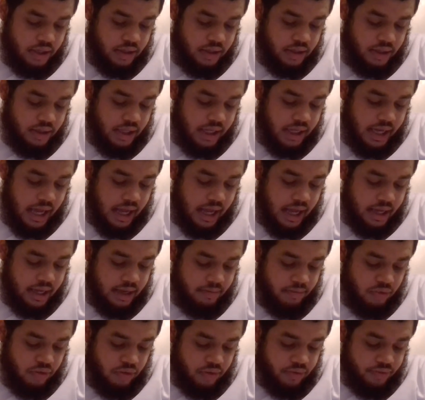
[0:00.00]
They got
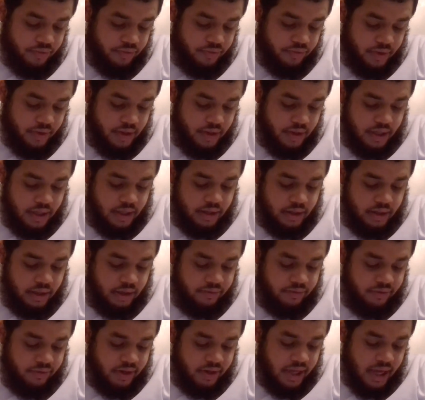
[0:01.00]
him. They
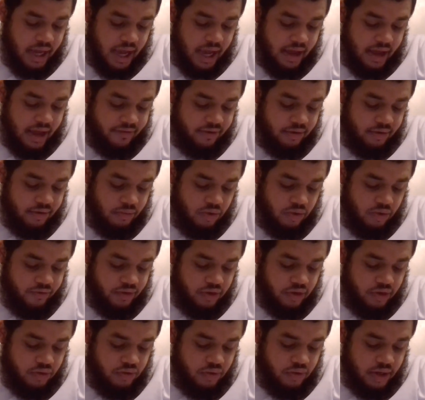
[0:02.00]
really have him over
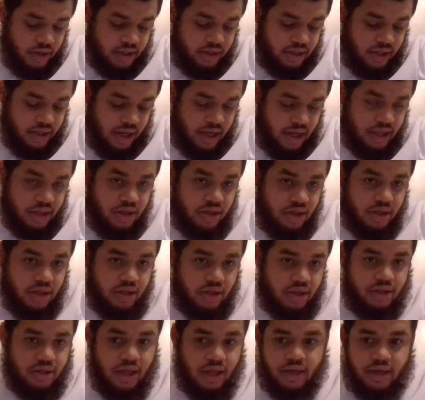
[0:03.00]
Luka Doncic,
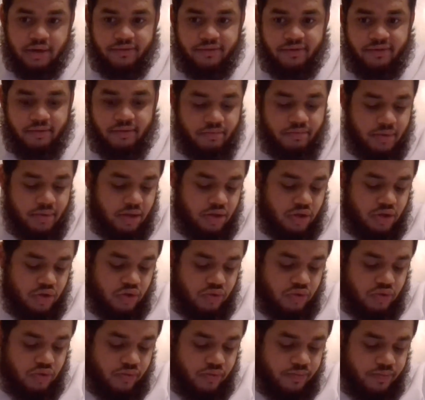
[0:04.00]
Donovan
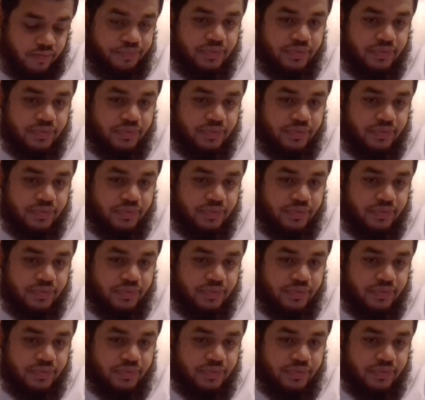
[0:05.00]
Mitchell.